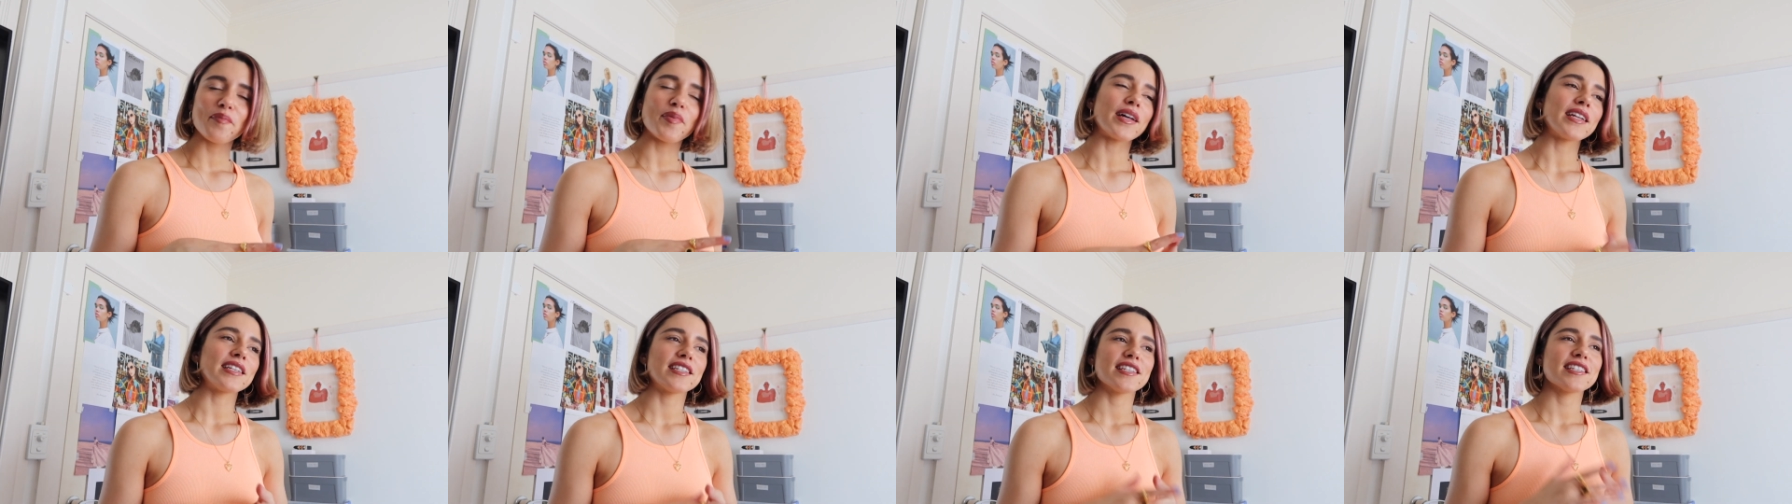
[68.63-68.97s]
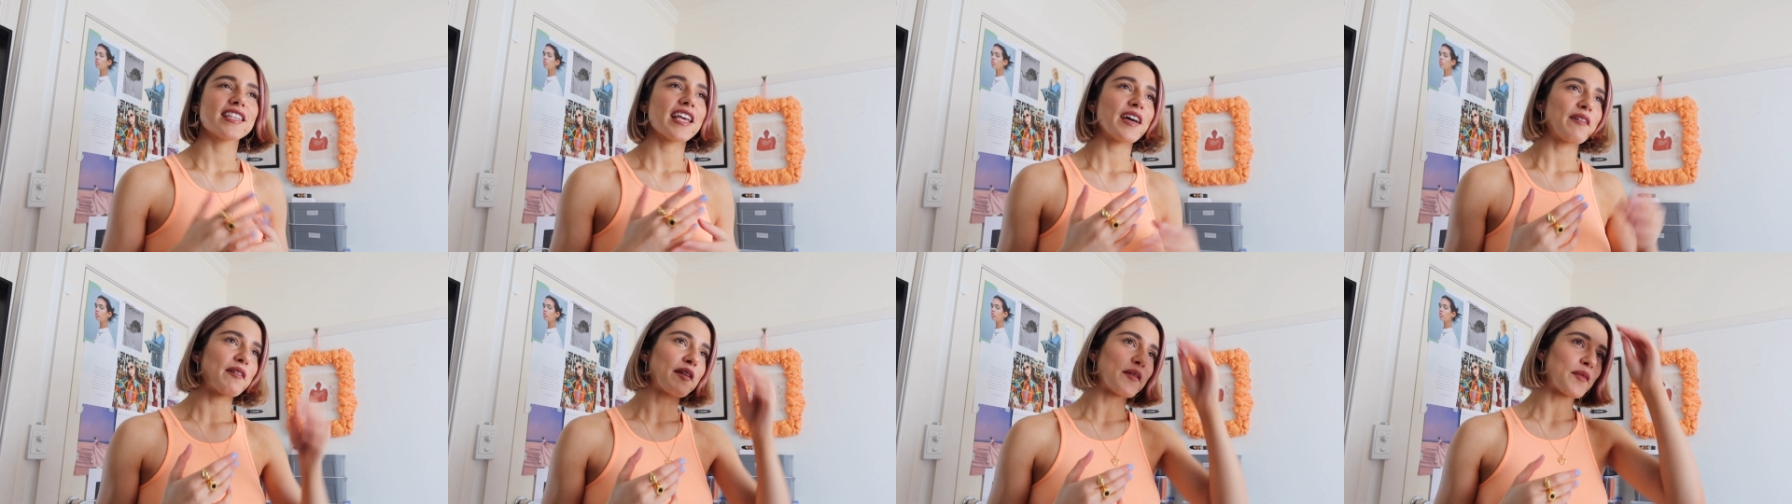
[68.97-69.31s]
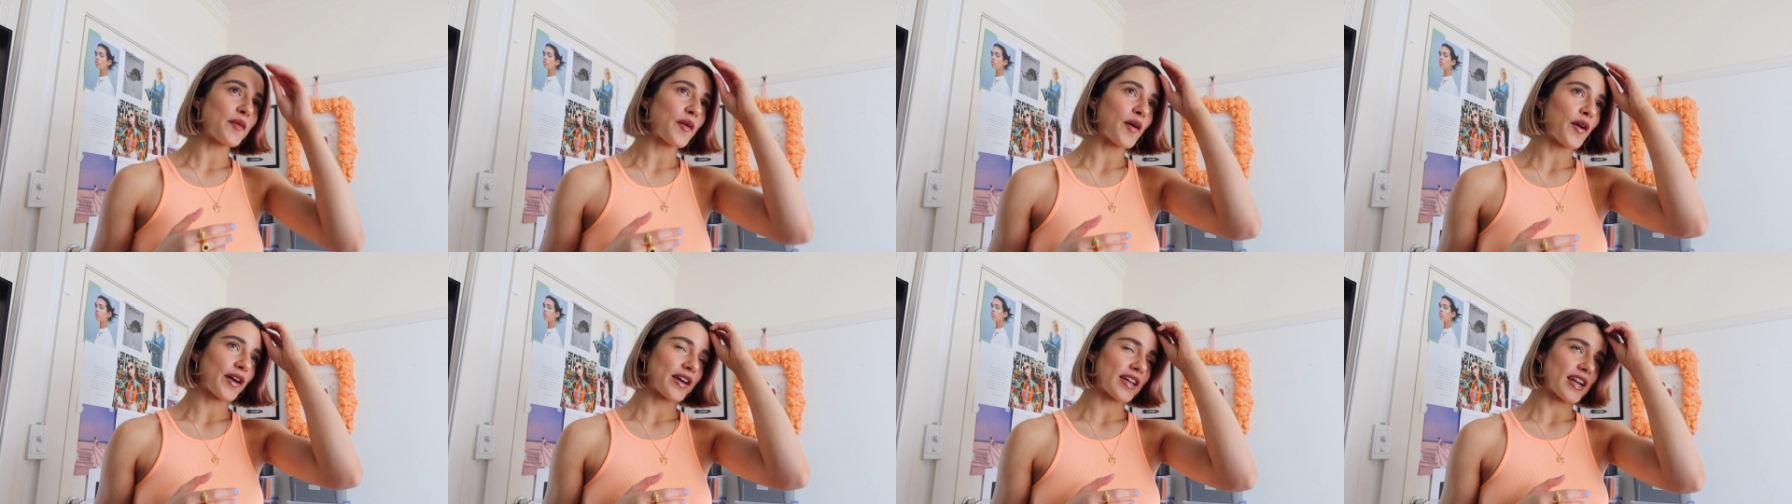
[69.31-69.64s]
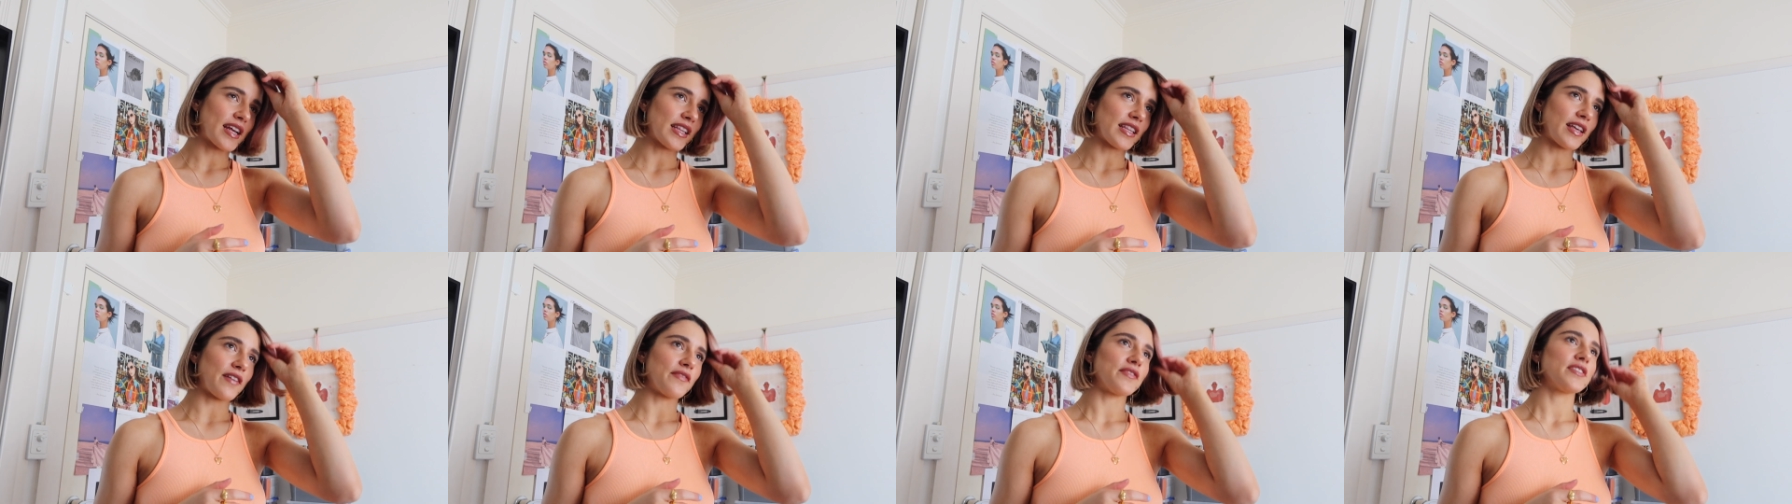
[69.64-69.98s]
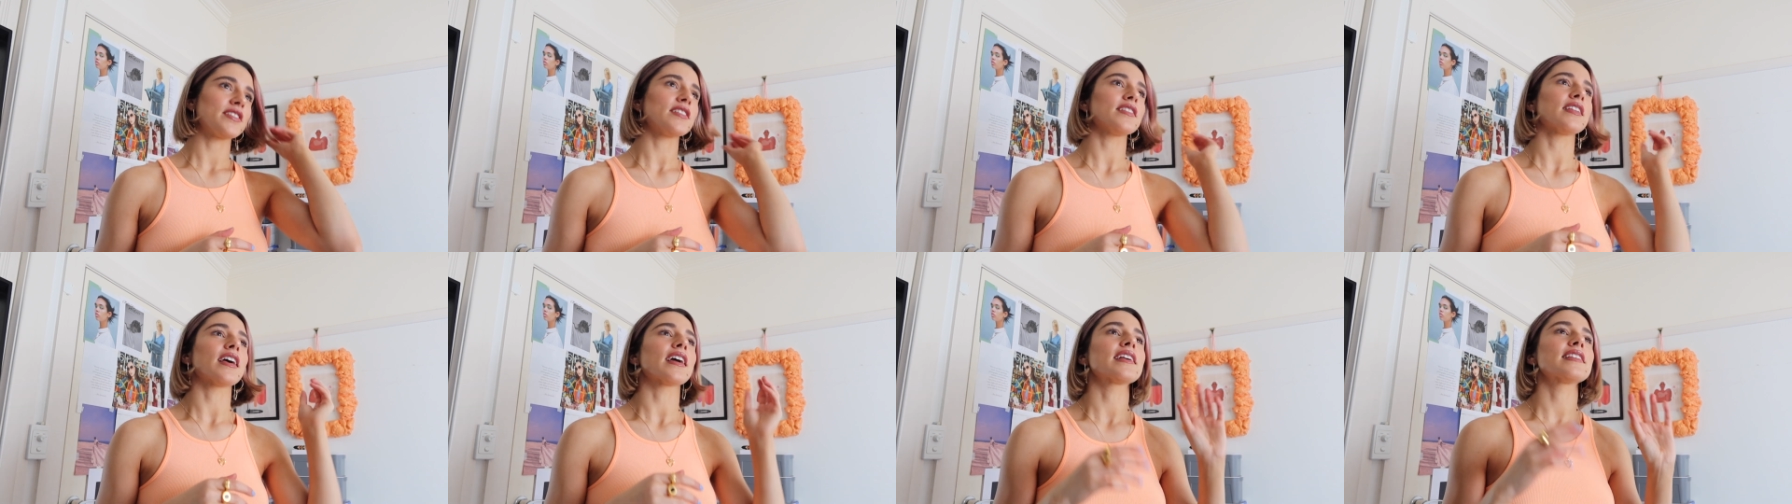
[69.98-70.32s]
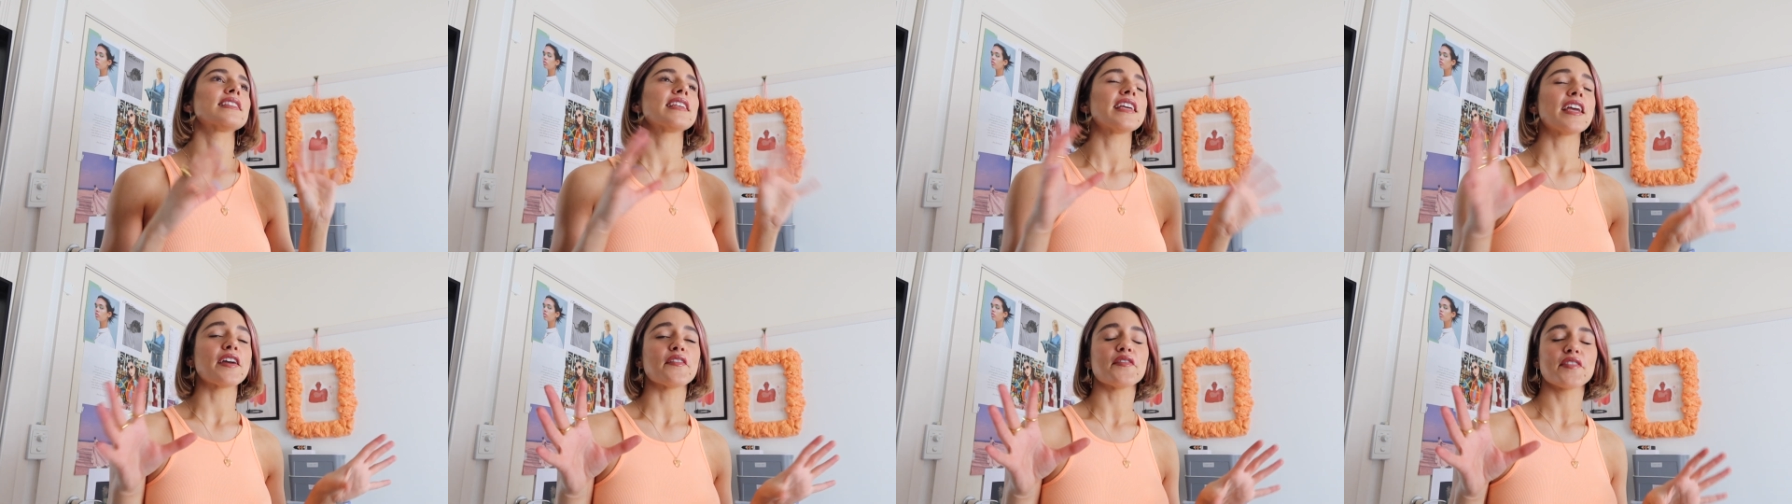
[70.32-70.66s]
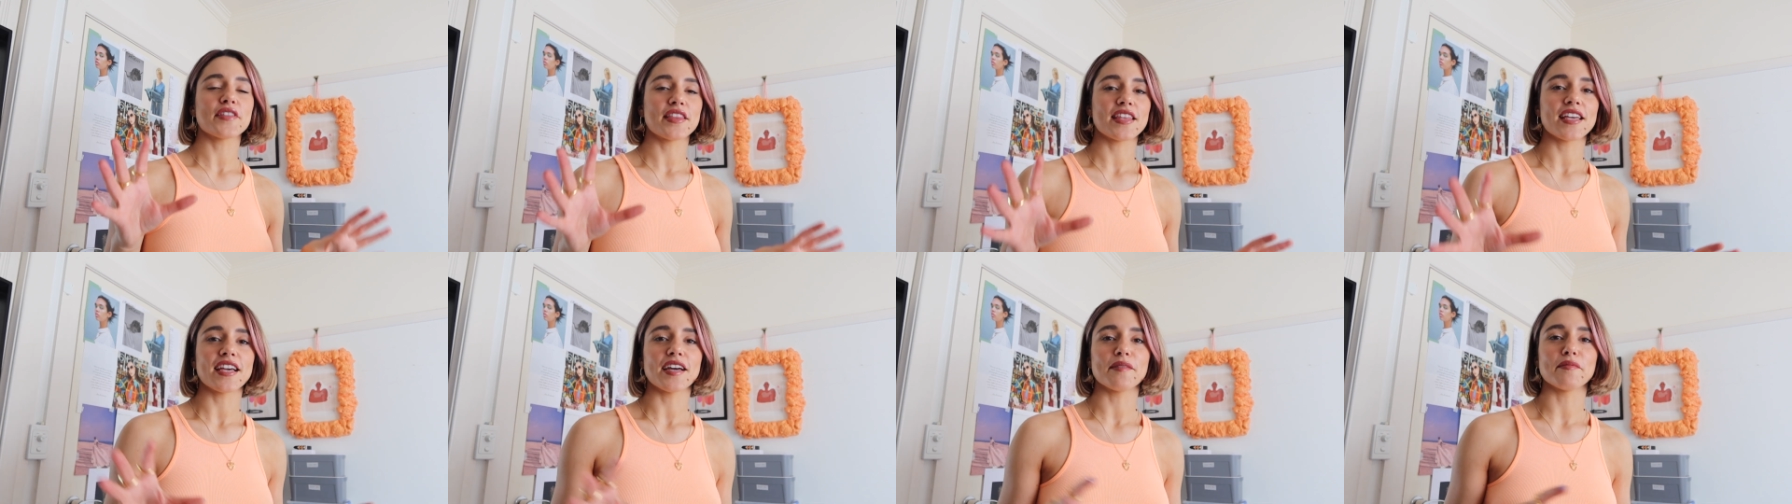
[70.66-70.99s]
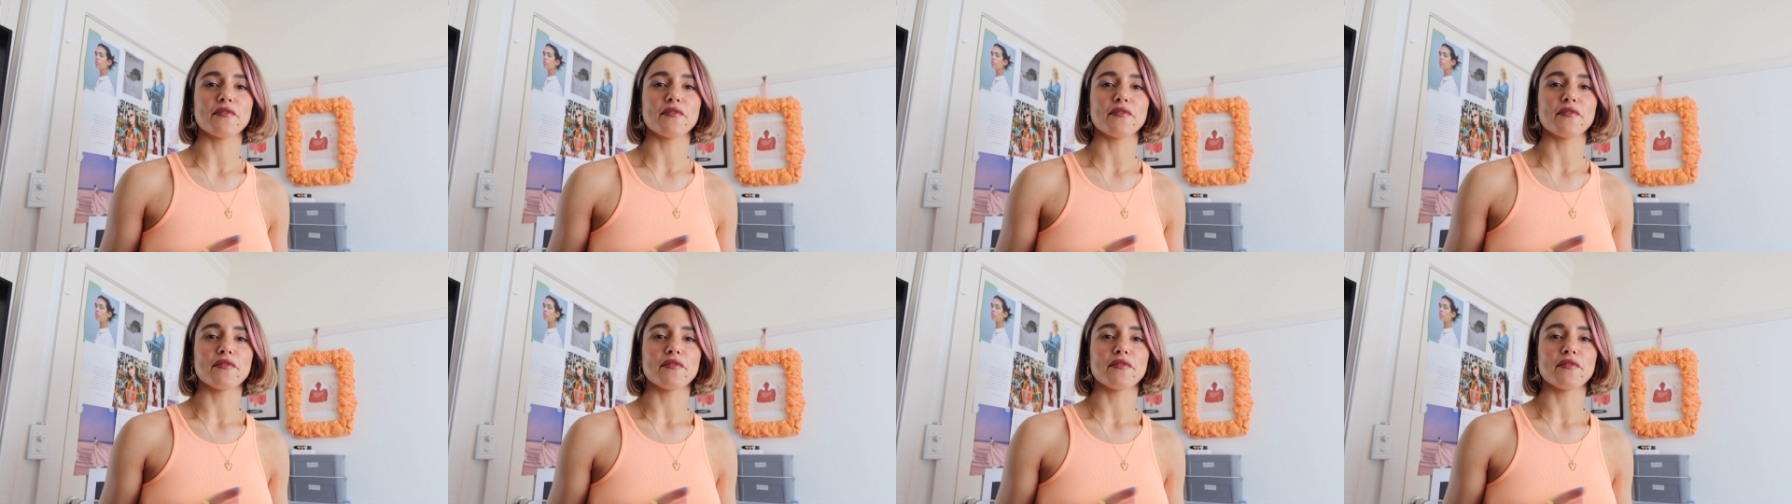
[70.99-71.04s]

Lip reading: but it's just how I work, and I love to like see everything.